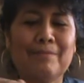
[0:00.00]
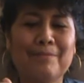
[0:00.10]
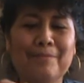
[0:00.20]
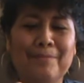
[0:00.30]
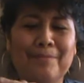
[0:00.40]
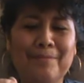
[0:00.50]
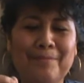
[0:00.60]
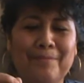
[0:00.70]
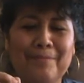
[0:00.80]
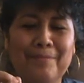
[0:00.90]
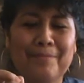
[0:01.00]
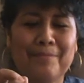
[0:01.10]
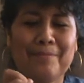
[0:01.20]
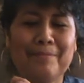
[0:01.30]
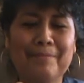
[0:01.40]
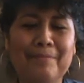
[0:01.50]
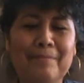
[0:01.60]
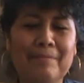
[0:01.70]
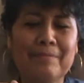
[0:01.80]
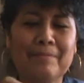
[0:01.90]

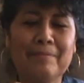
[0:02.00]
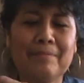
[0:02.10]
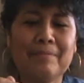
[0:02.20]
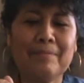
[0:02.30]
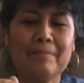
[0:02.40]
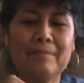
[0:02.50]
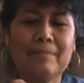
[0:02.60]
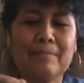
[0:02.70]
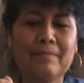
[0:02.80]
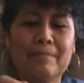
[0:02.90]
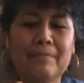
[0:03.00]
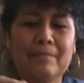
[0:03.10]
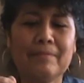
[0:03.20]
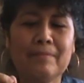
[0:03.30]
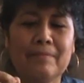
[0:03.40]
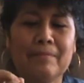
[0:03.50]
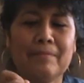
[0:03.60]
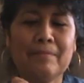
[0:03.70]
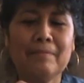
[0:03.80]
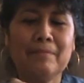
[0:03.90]

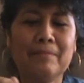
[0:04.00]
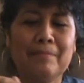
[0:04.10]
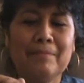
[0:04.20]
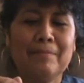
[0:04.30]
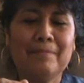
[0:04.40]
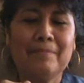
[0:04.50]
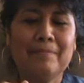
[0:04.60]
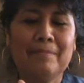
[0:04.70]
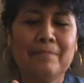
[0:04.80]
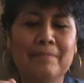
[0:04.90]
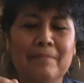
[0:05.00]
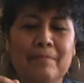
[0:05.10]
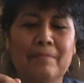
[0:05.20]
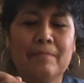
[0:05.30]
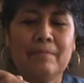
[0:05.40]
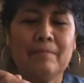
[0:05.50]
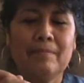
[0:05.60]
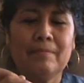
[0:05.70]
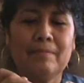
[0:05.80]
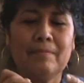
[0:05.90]

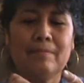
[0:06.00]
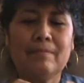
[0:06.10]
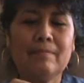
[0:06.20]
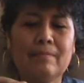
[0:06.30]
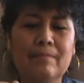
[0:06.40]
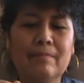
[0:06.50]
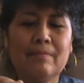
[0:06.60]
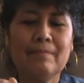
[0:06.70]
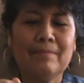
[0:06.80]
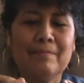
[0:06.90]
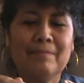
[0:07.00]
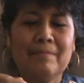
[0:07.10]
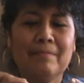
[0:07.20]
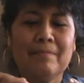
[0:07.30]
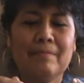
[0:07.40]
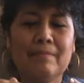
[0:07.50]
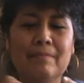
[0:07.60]
Nobody speaks.